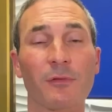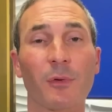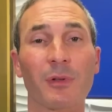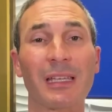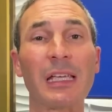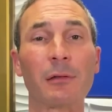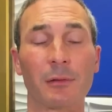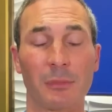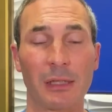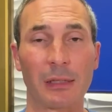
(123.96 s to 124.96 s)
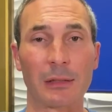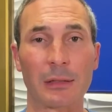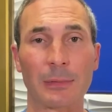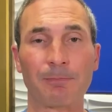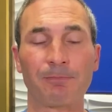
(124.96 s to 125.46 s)
for the England
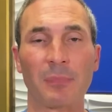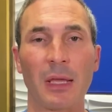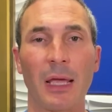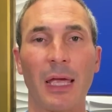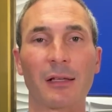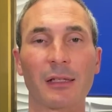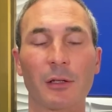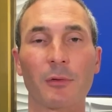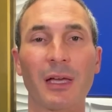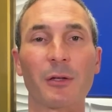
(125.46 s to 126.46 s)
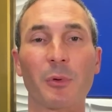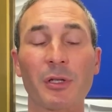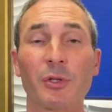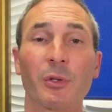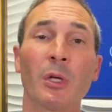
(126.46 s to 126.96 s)
meetings and click on that and
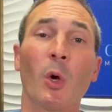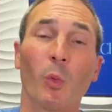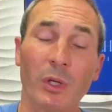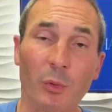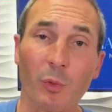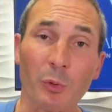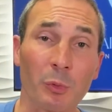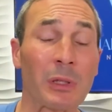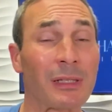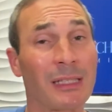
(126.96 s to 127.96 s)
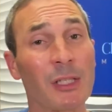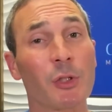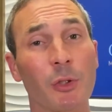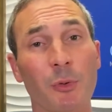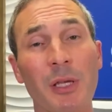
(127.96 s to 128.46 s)
register. We, we really need
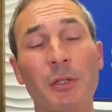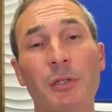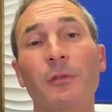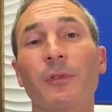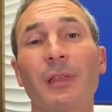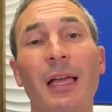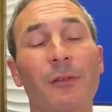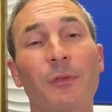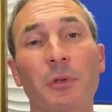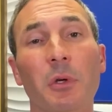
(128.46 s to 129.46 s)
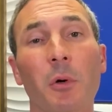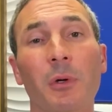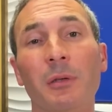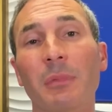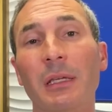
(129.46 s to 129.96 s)
you to register for that if you're
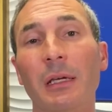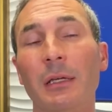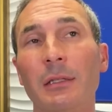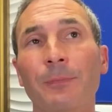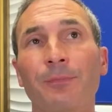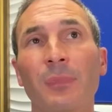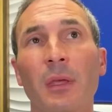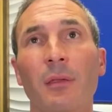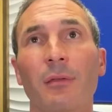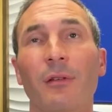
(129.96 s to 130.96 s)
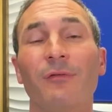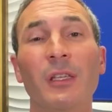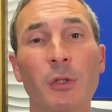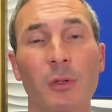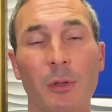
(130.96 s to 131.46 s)
going because the
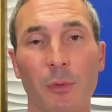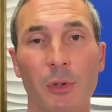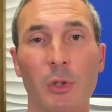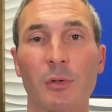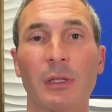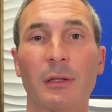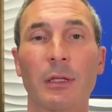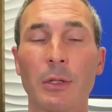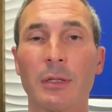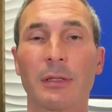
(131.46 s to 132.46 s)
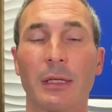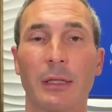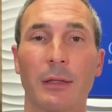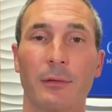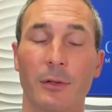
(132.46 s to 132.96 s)
venue that we're using, there is
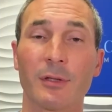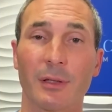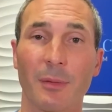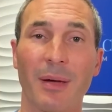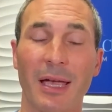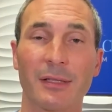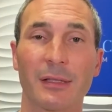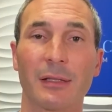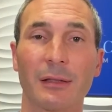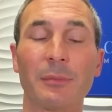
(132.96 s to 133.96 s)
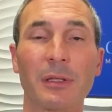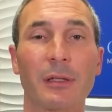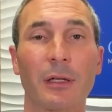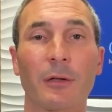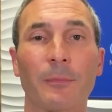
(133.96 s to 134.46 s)
a there's a capacity limit
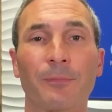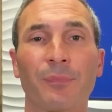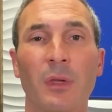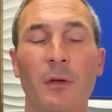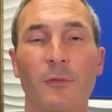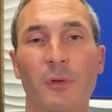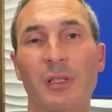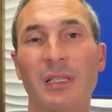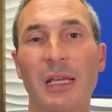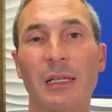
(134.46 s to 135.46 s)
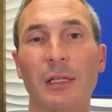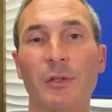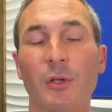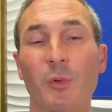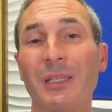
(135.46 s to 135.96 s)
there for the seating. And
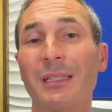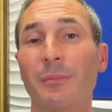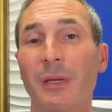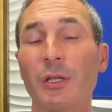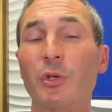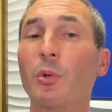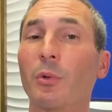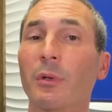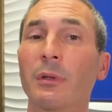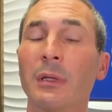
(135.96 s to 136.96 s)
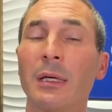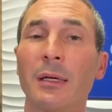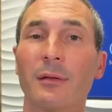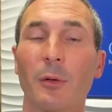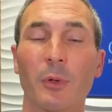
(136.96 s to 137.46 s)
so we need to make sure
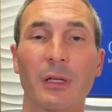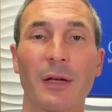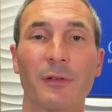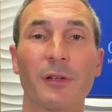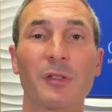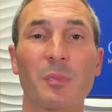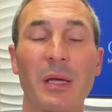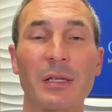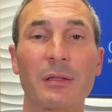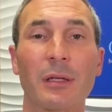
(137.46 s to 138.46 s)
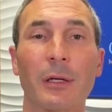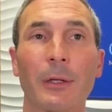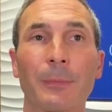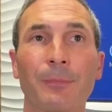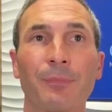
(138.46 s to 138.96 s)
that we're going to have enough space
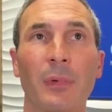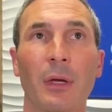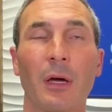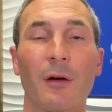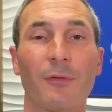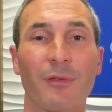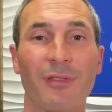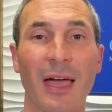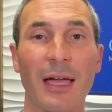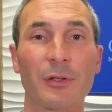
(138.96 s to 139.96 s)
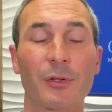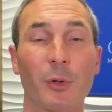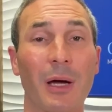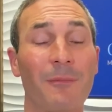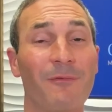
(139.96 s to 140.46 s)
there uh, for that.
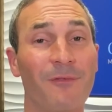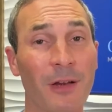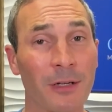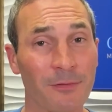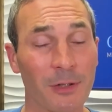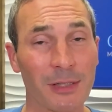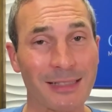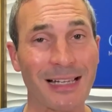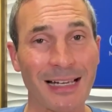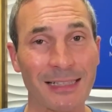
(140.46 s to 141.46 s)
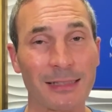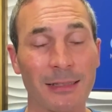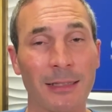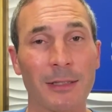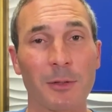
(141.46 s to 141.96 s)
So I'm very, very excited
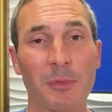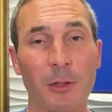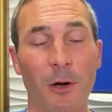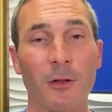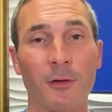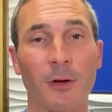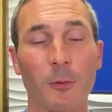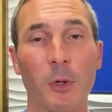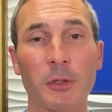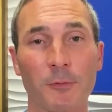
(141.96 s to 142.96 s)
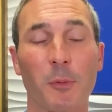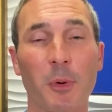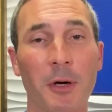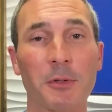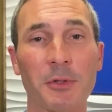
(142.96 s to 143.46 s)
to meet all of our wonderful
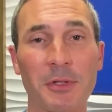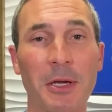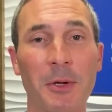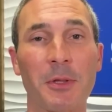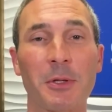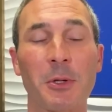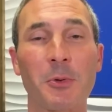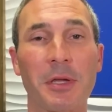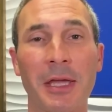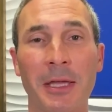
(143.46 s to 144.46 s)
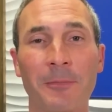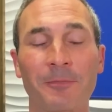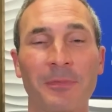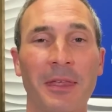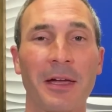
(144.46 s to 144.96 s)
partners there in the UK
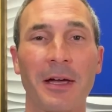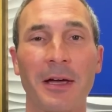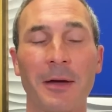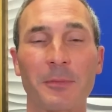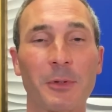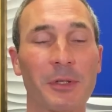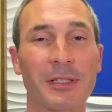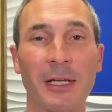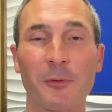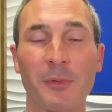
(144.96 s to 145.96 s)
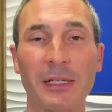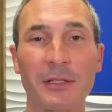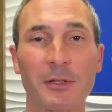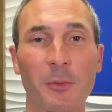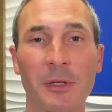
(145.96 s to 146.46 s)
um, so excited we've been getting
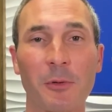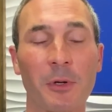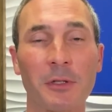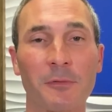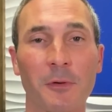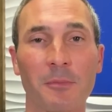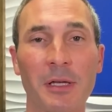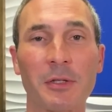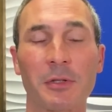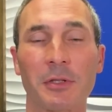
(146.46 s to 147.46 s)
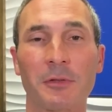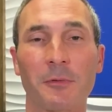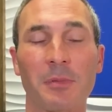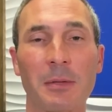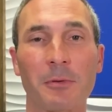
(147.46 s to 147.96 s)
so many wonderful messages
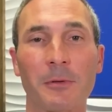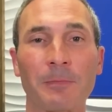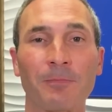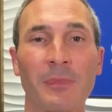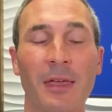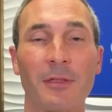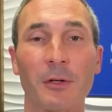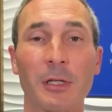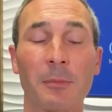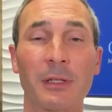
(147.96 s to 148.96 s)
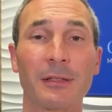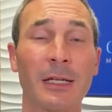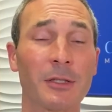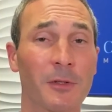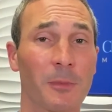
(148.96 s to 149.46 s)
from people that are coming in,
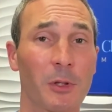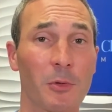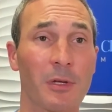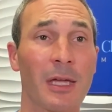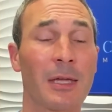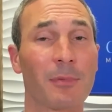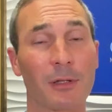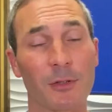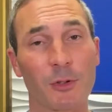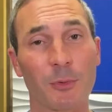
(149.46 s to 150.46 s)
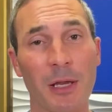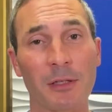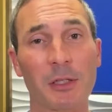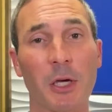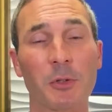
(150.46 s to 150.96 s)
not just from the UK, but
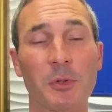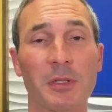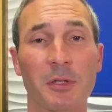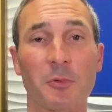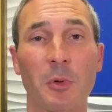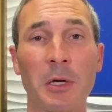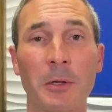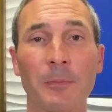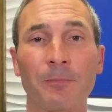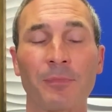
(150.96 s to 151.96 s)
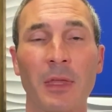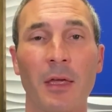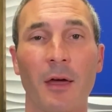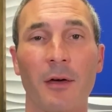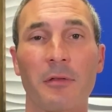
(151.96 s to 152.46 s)
surrounding countries as well
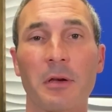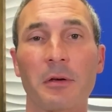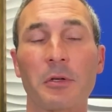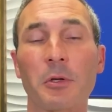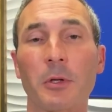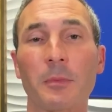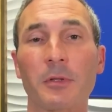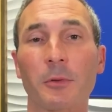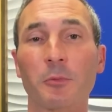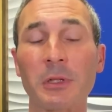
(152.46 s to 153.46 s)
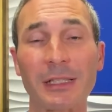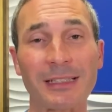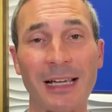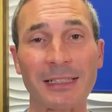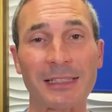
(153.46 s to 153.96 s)
uh, there in Europe. So really
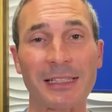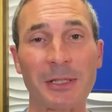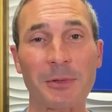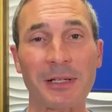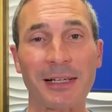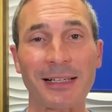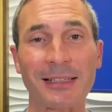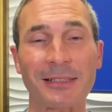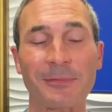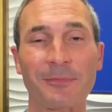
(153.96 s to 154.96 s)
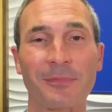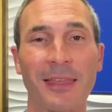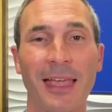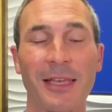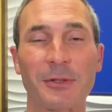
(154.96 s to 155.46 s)
excited to see you guys
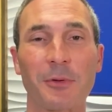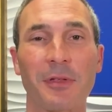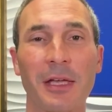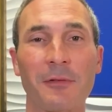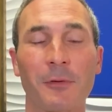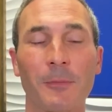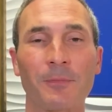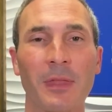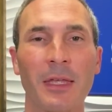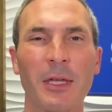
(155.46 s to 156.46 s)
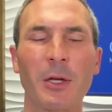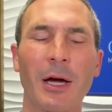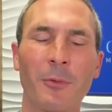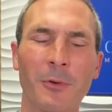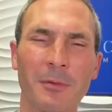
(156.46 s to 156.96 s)
and so thankful. You know,
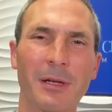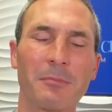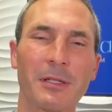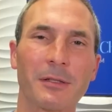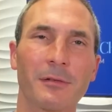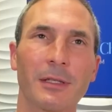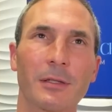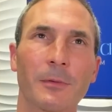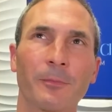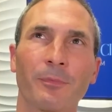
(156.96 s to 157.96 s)
I want to make mention of this.